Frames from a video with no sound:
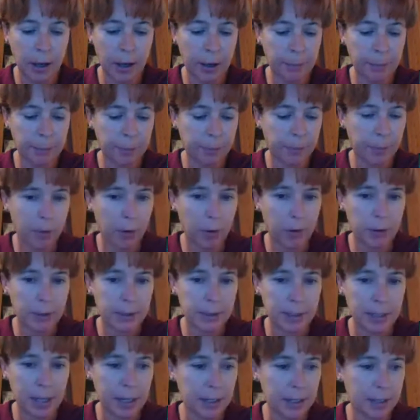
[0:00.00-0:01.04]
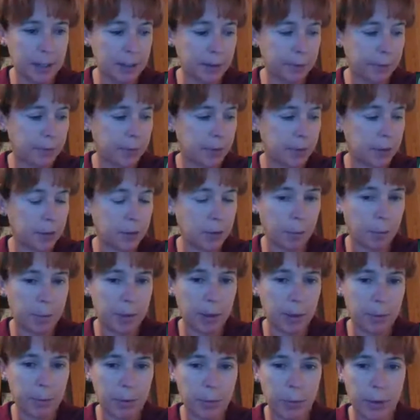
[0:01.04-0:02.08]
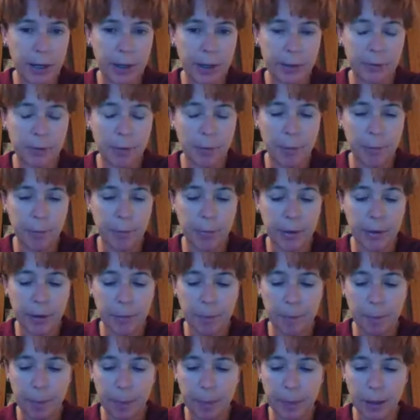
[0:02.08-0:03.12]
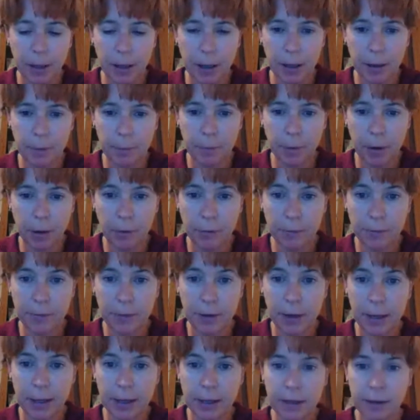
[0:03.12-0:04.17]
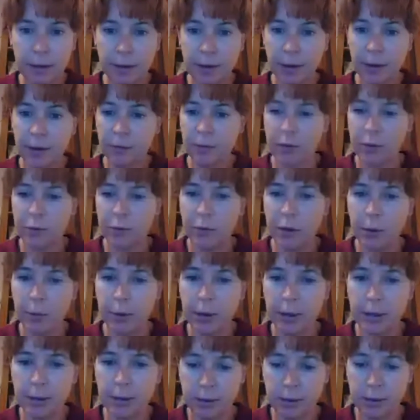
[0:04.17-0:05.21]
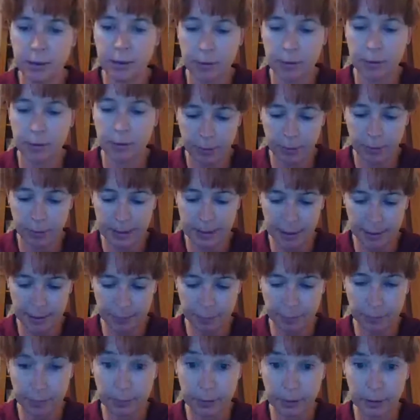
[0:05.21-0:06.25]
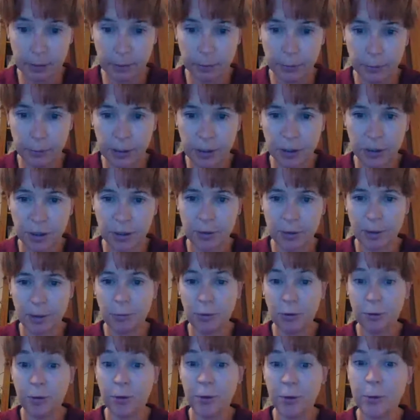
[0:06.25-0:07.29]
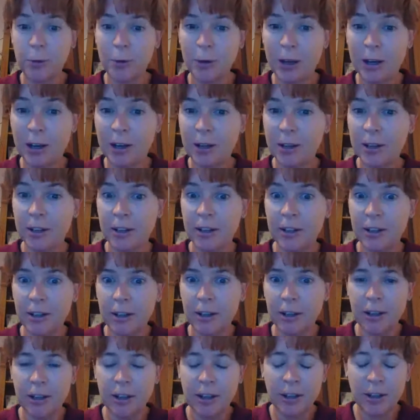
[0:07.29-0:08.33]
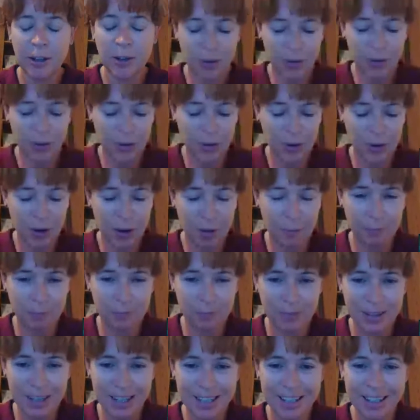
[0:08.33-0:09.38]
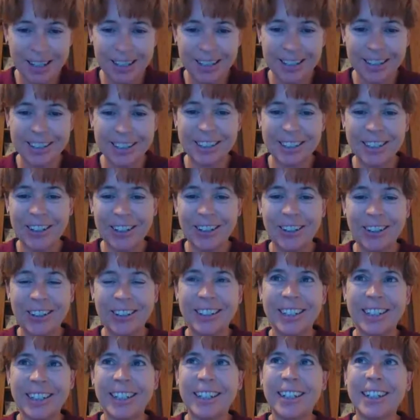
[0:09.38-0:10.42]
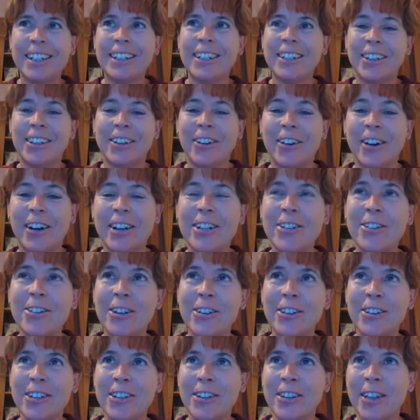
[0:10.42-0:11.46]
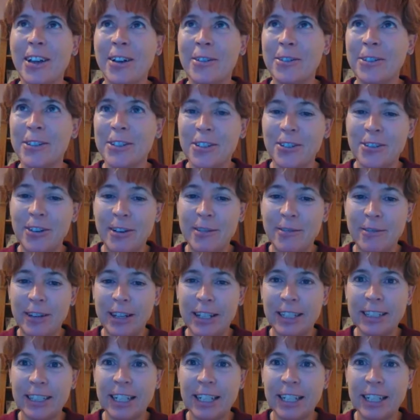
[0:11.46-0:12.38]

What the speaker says: On a slightly different topic, but one I remember, hopefully, if you're following us on Twitter, which I'm sure you all are, you should, and you're going to do that with a straight face,